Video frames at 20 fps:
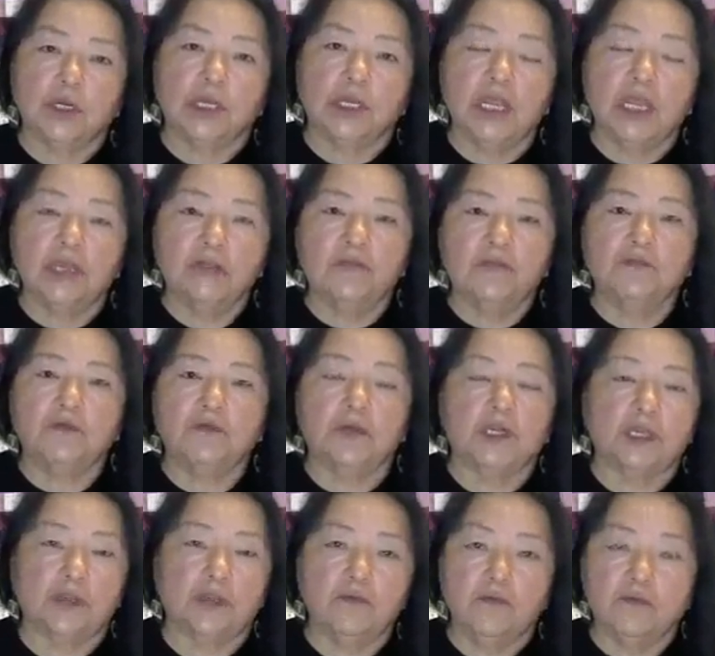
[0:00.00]
kind of
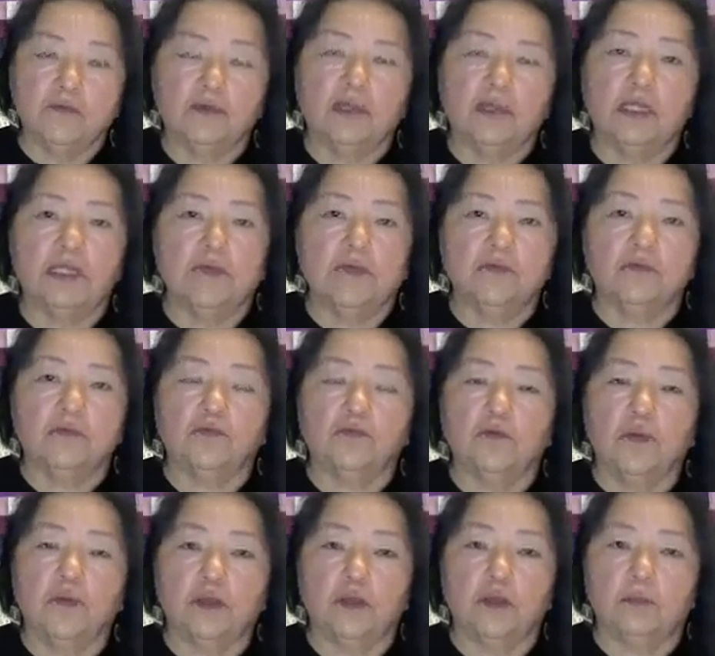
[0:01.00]
recovering
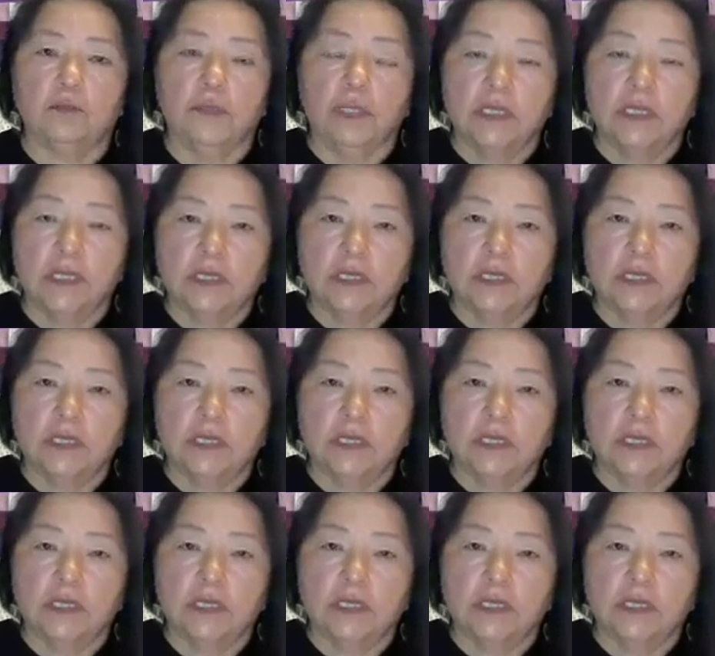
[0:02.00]
from